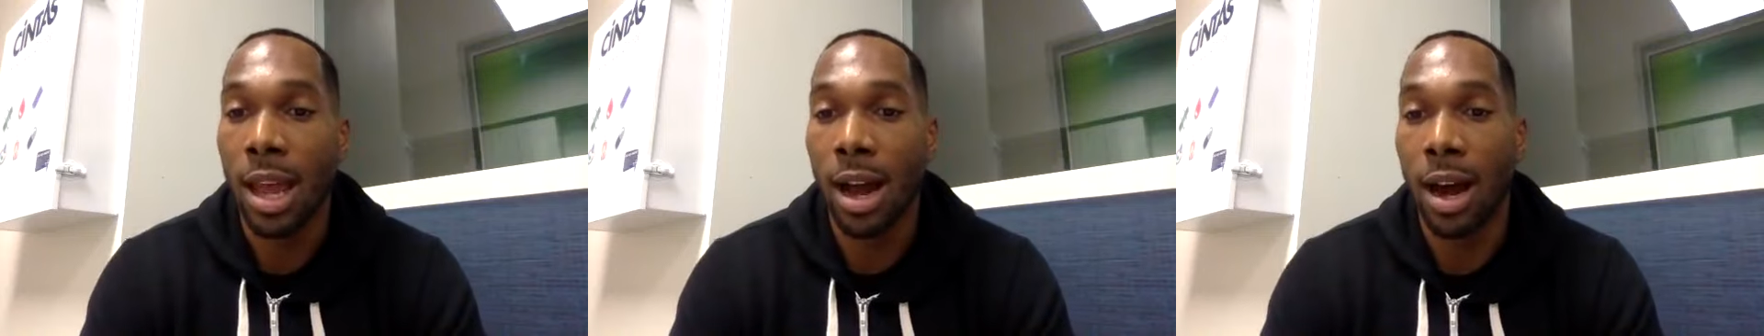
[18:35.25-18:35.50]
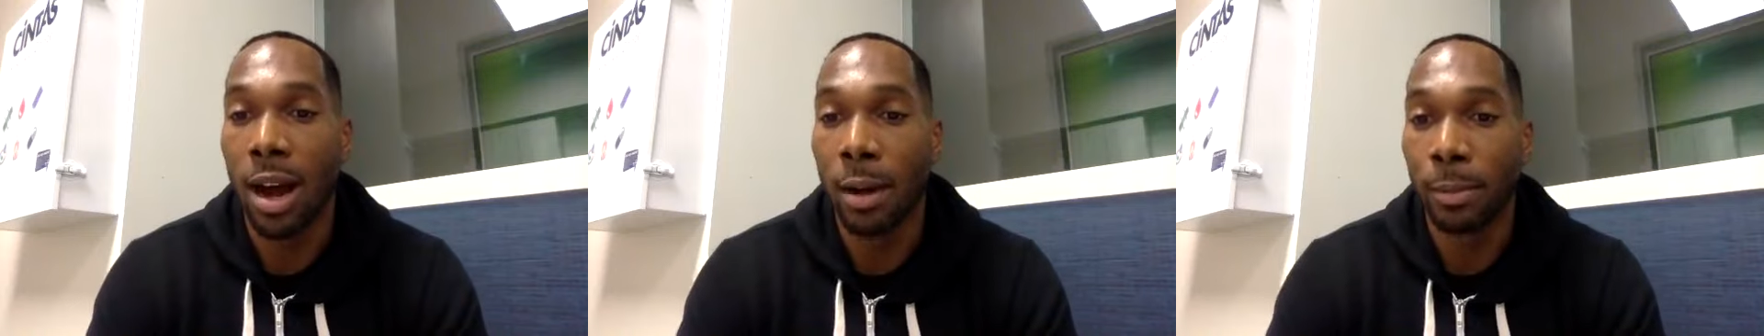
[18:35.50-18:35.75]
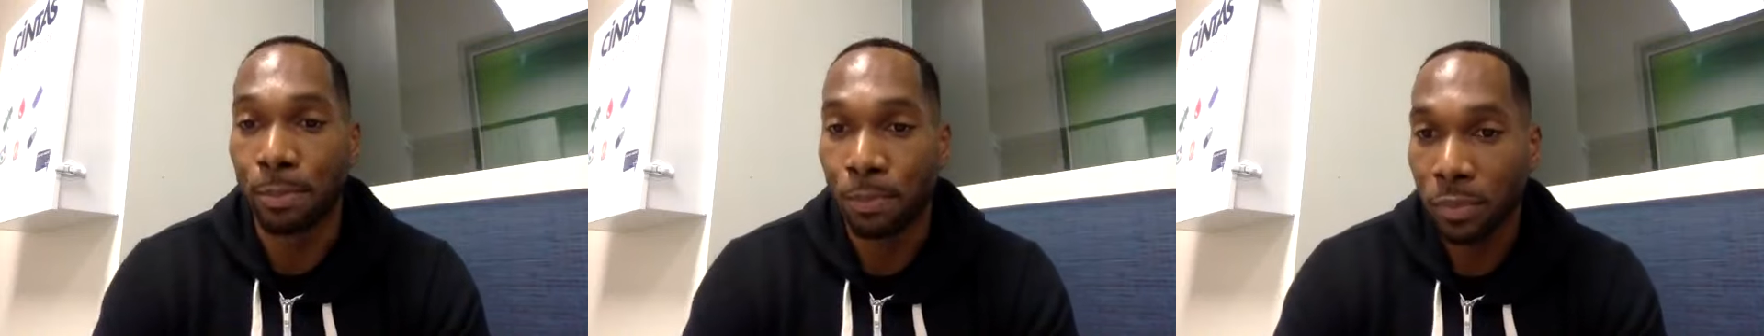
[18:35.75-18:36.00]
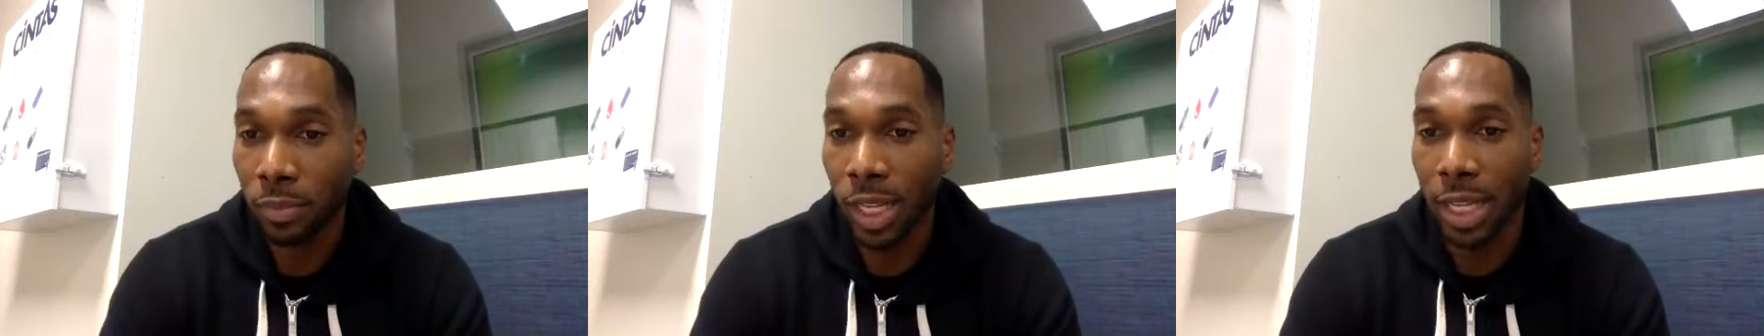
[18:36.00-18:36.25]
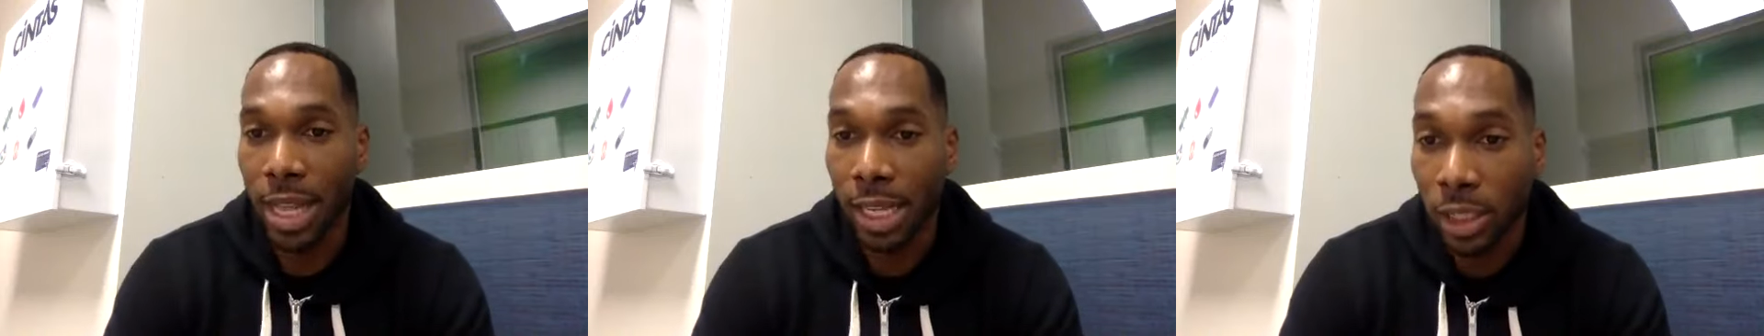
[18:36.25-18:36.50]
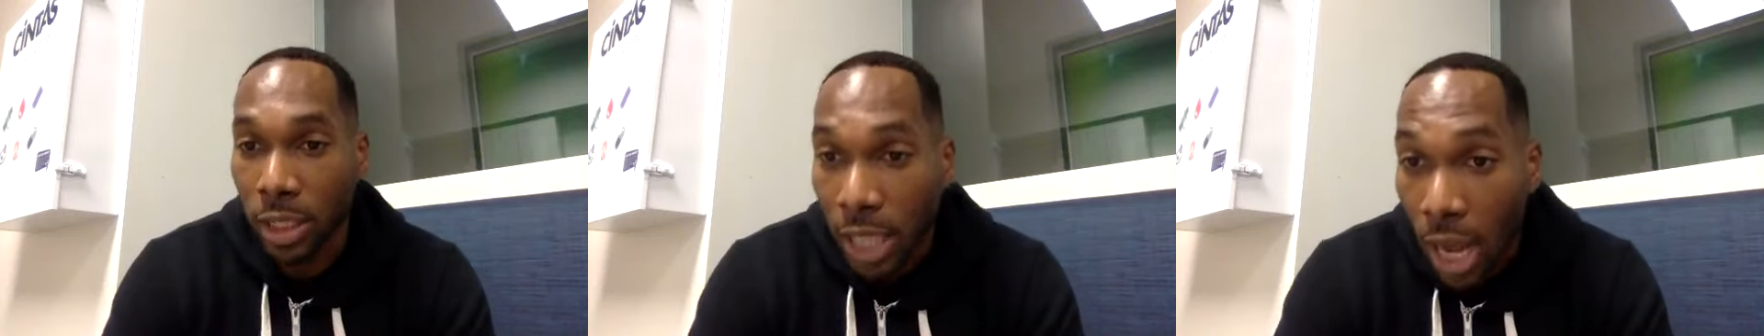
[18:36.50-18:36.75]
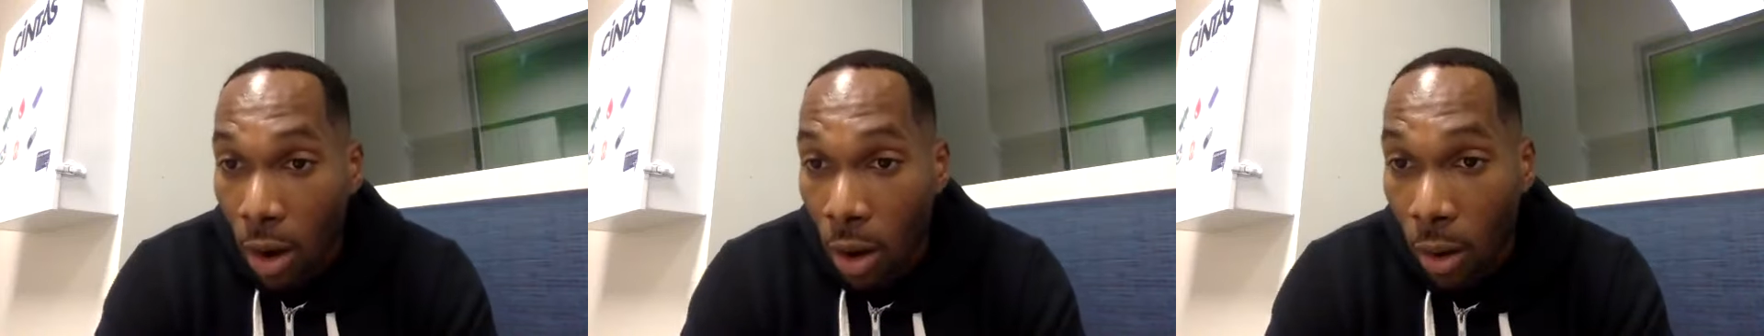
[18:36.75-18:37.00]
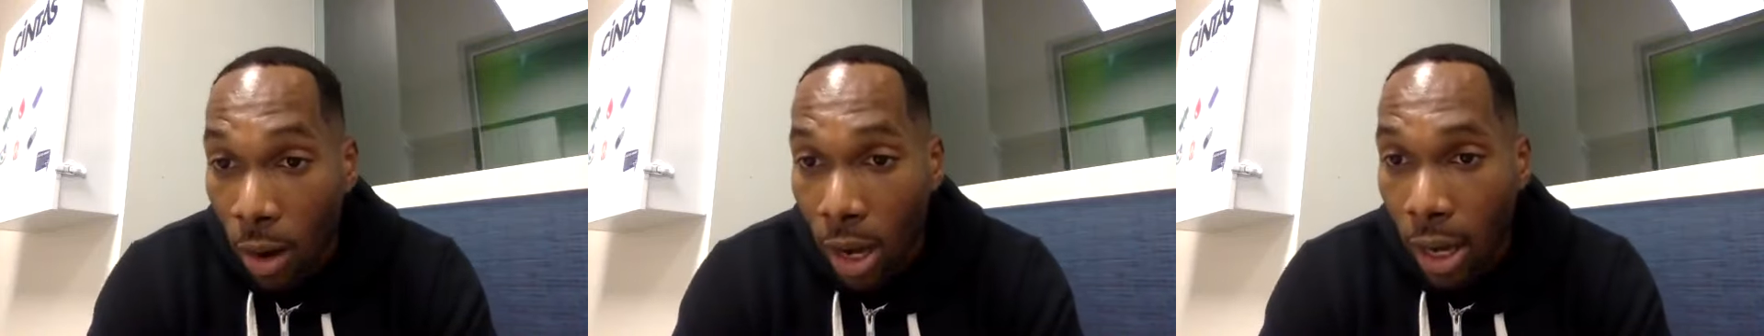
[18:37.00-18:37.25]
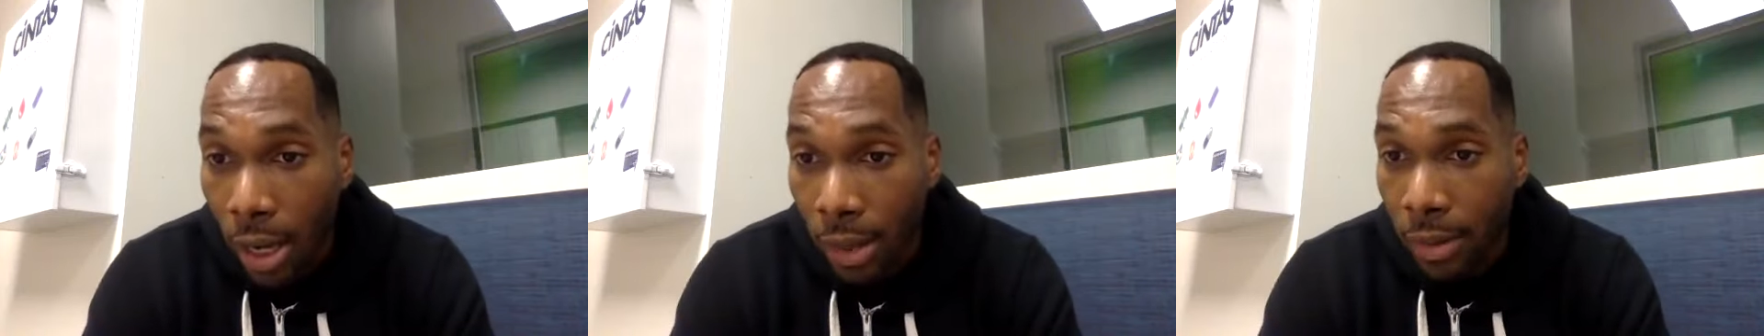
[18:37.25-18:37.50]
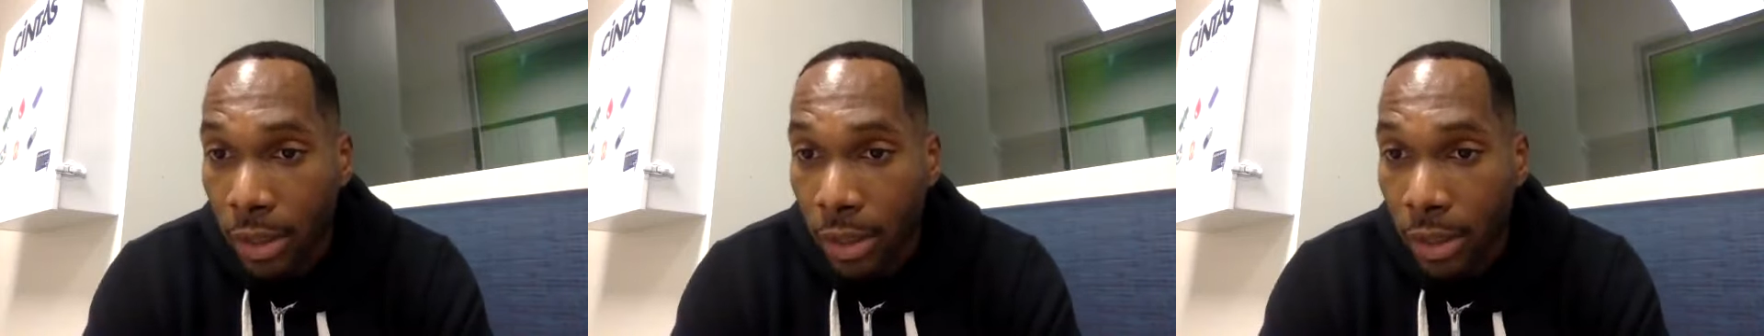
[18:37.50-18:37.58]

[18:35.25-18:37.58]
And that's just how,